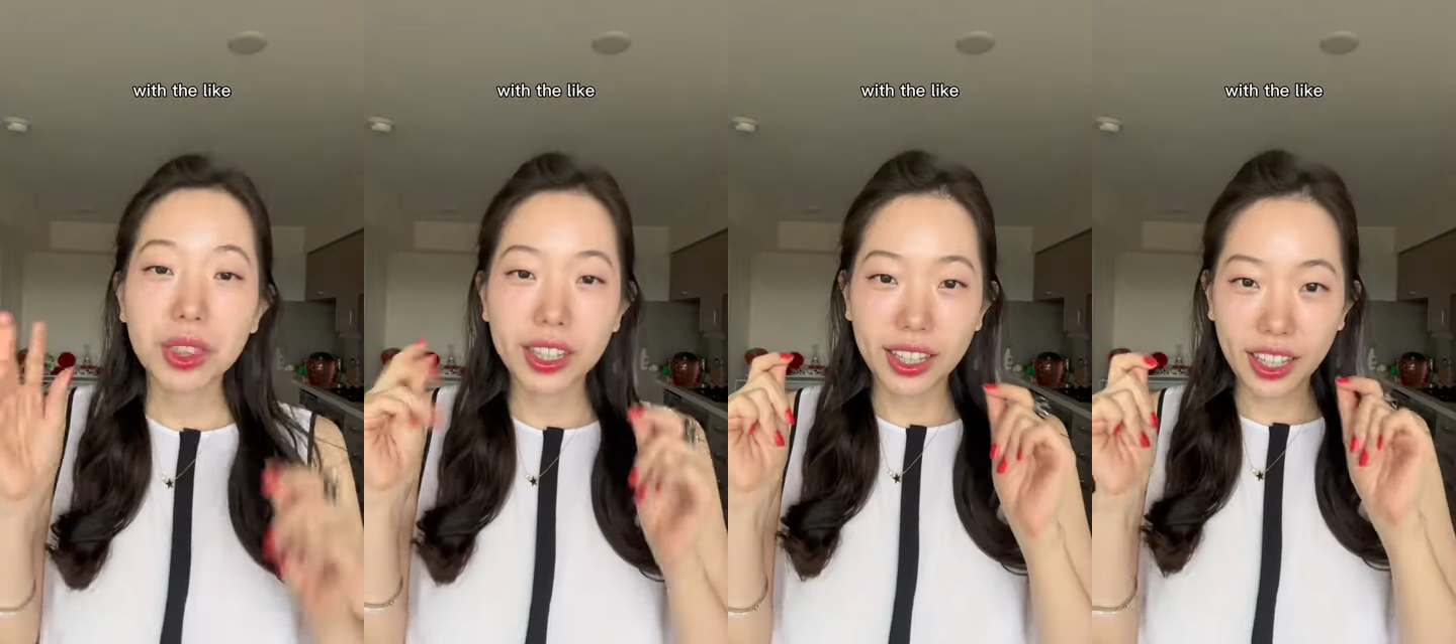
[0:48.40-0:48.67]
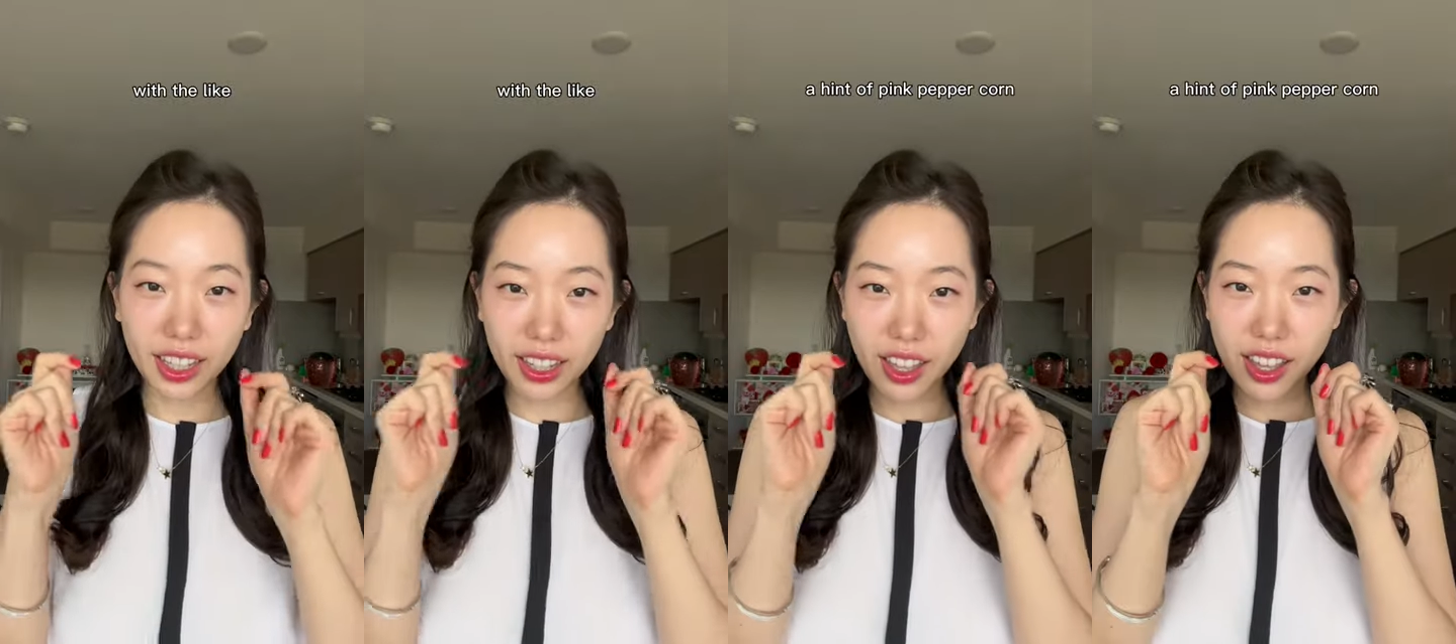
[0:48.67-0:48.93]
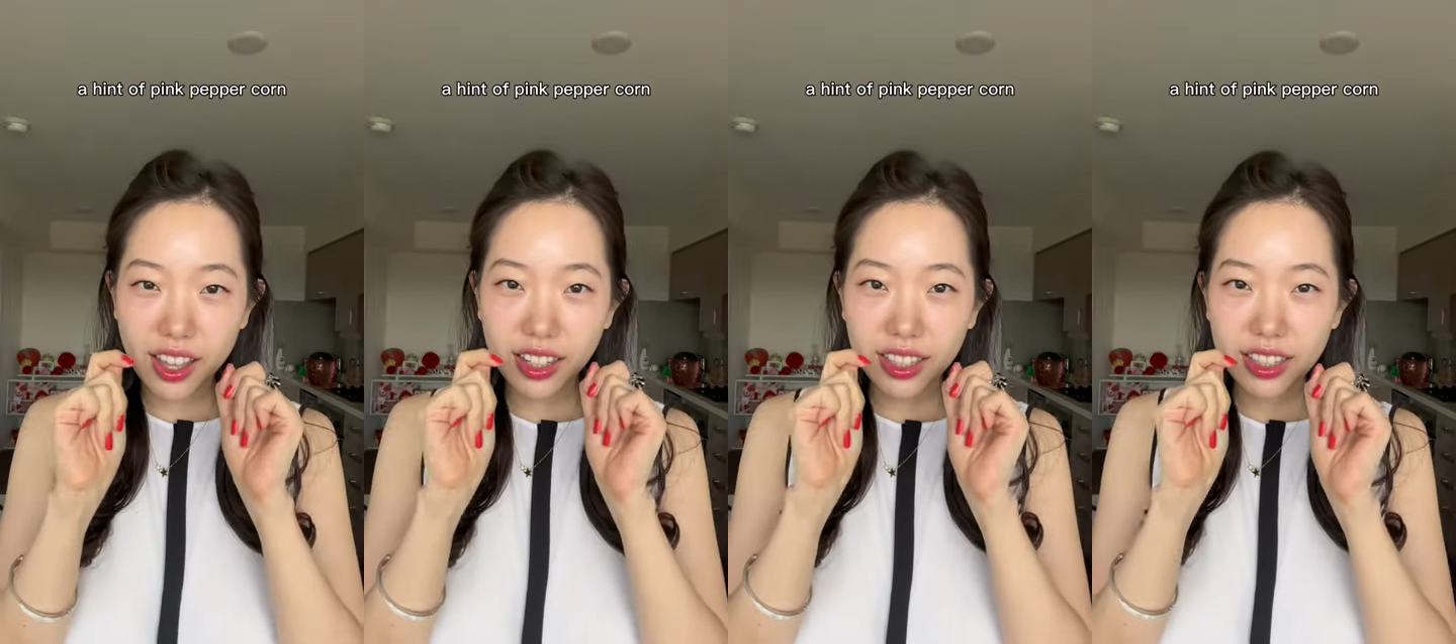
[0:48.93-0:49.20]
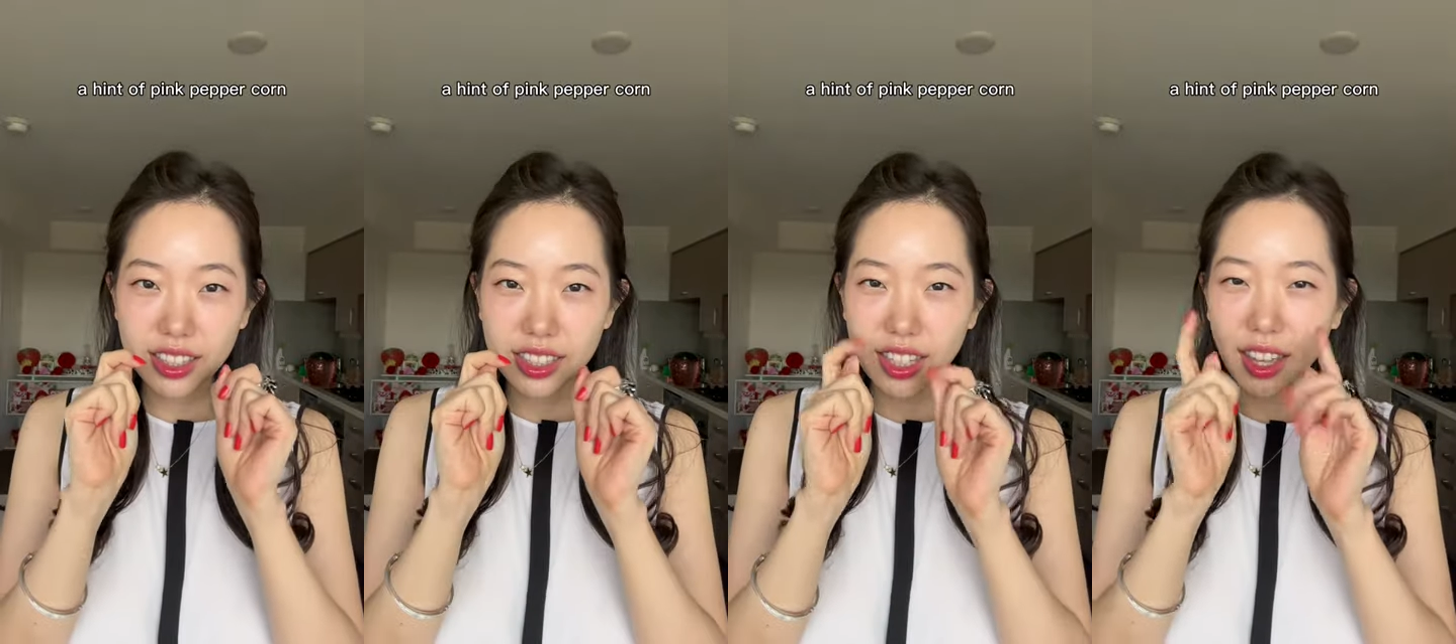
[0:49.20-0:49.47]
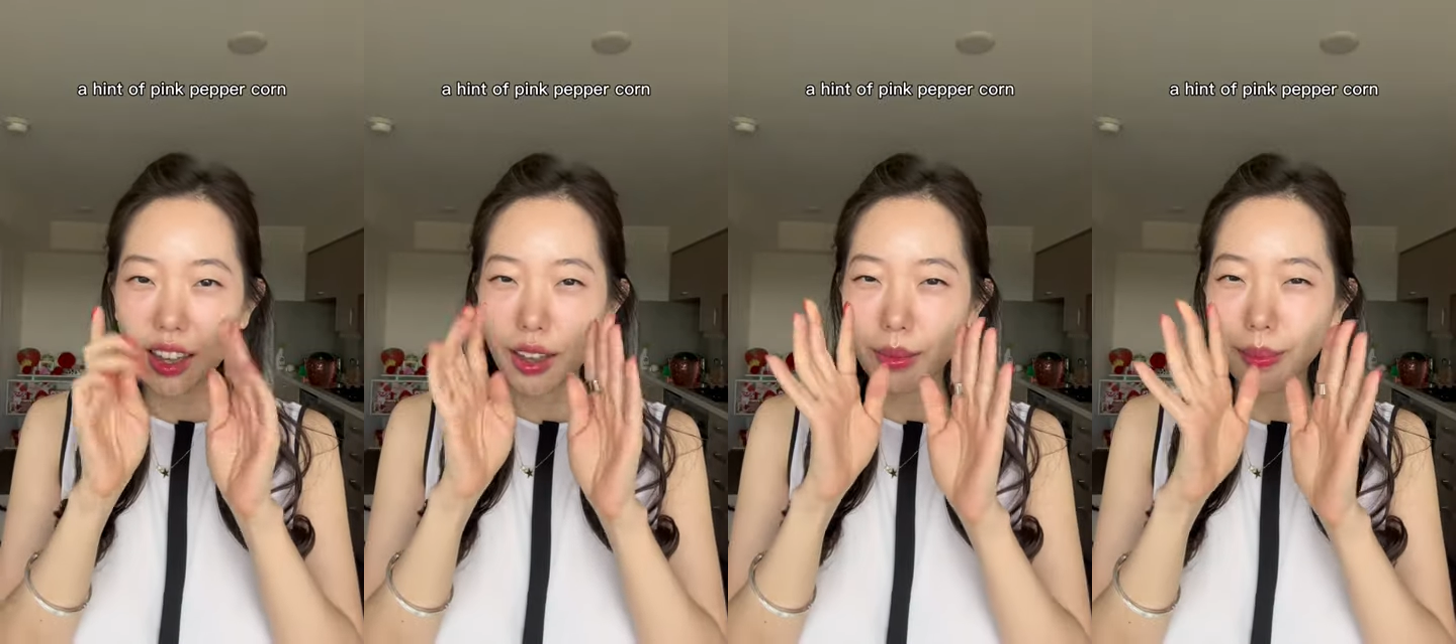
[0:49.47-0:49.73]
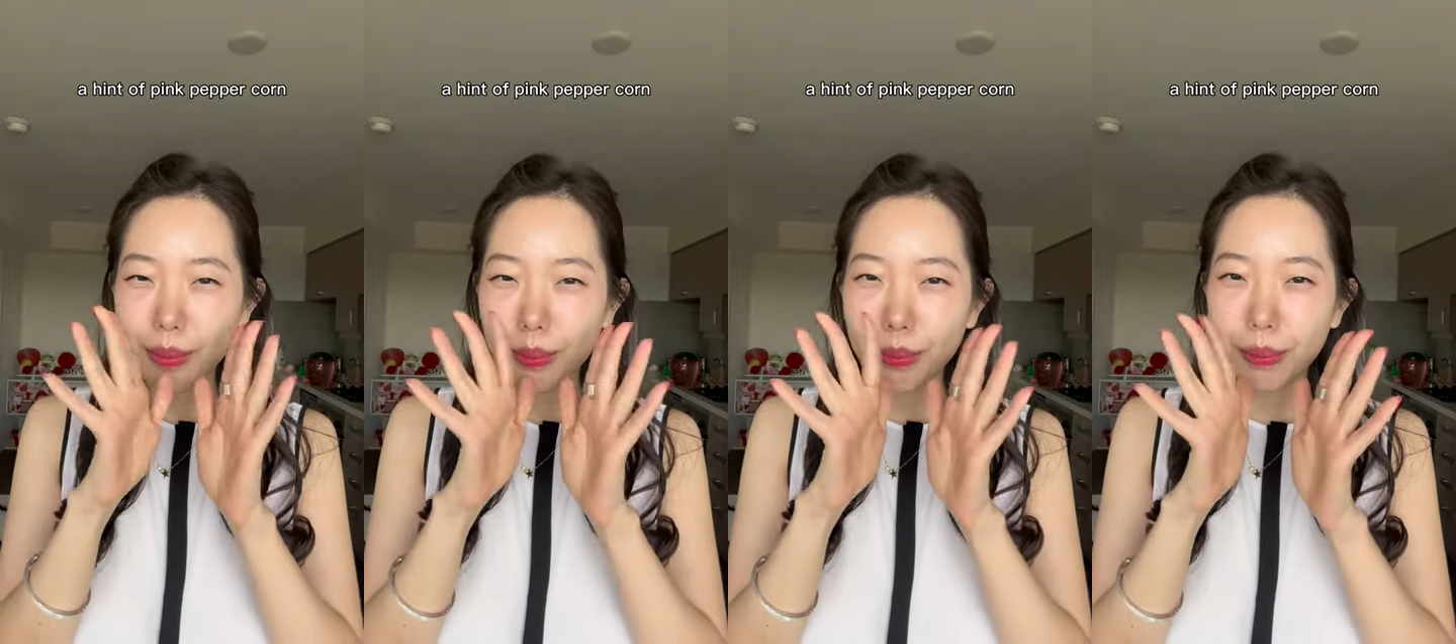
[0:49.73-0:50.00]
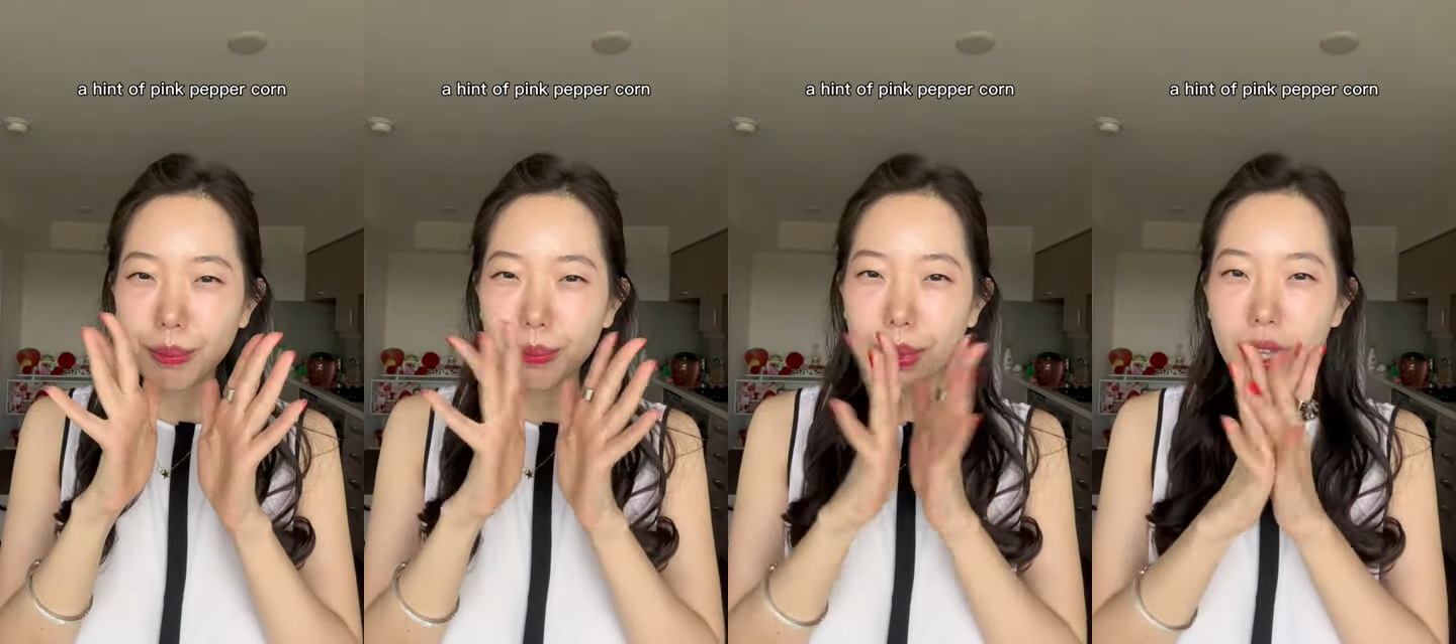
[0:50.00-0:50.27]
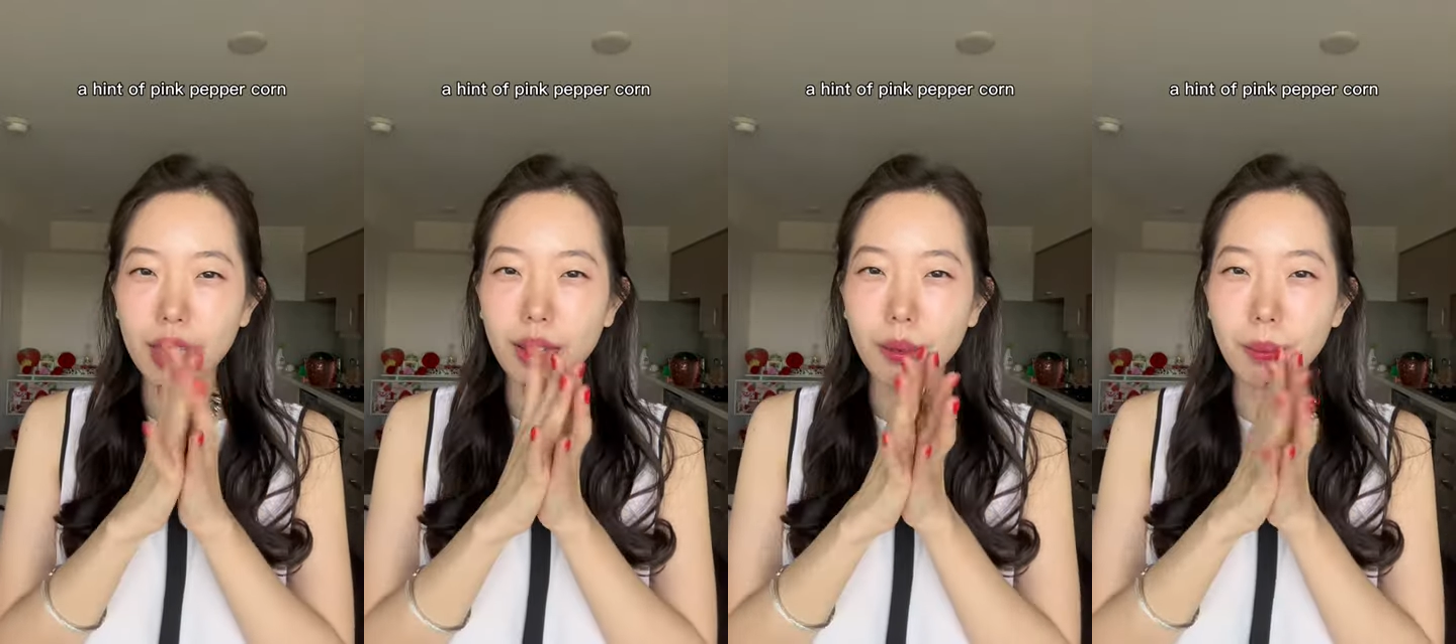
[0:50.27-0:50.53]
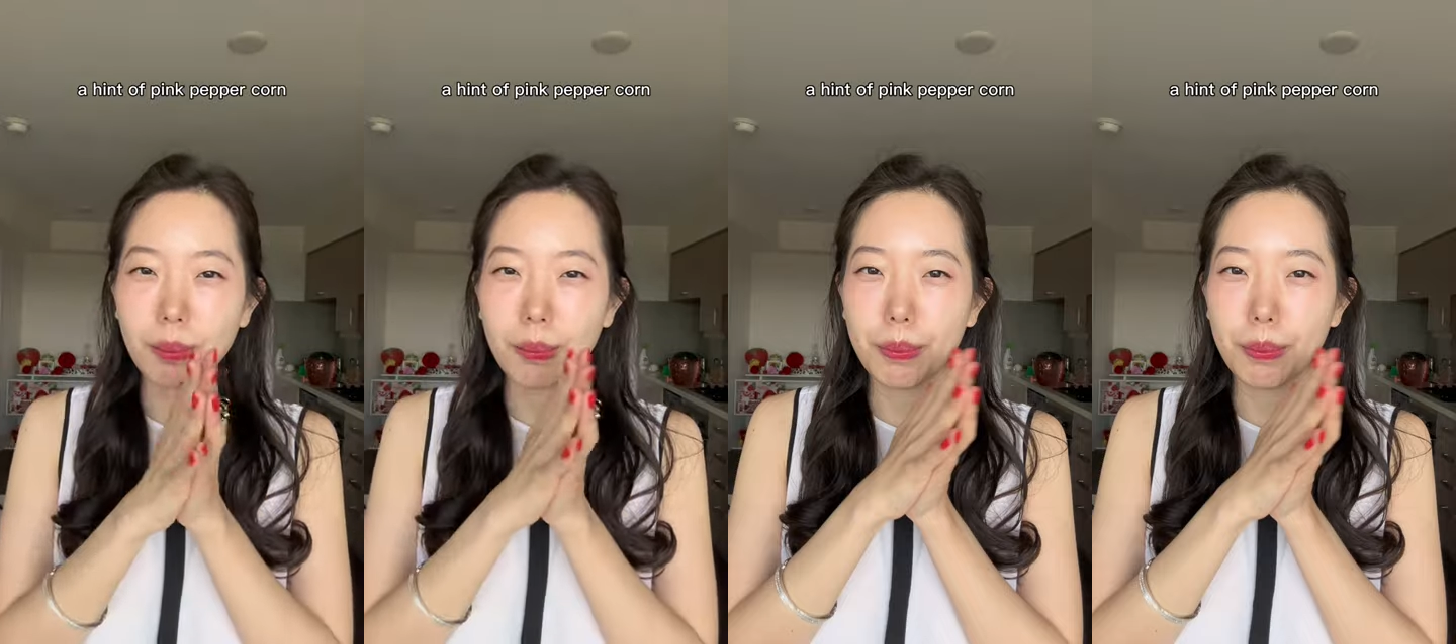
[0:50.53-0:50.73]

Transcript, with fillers: like a hint of pink